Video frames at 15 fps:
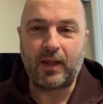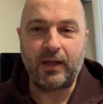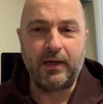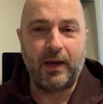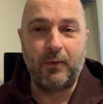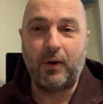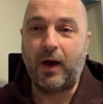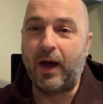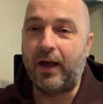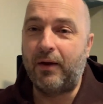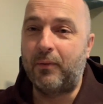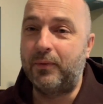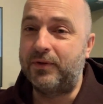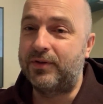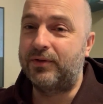Now, I
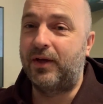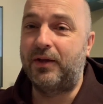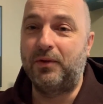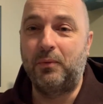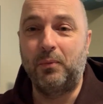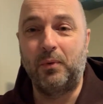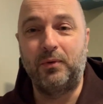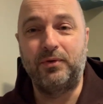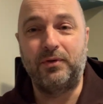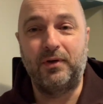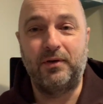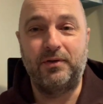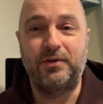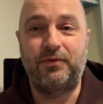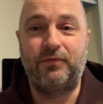always thought the world's
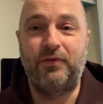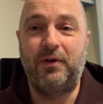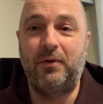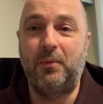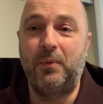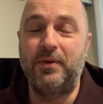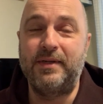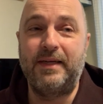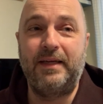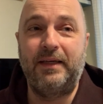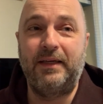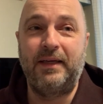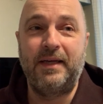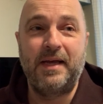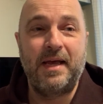largest fiddle was
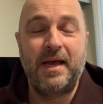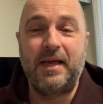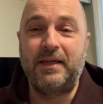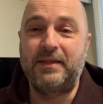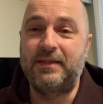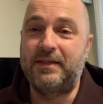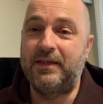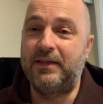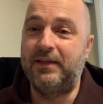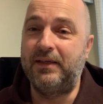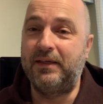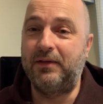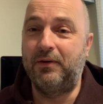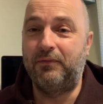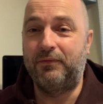in
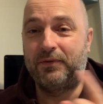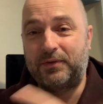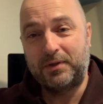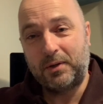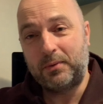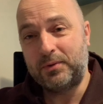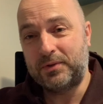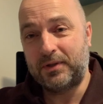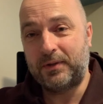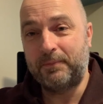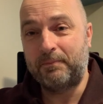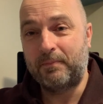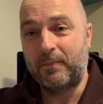Sydney, Nova Scotia.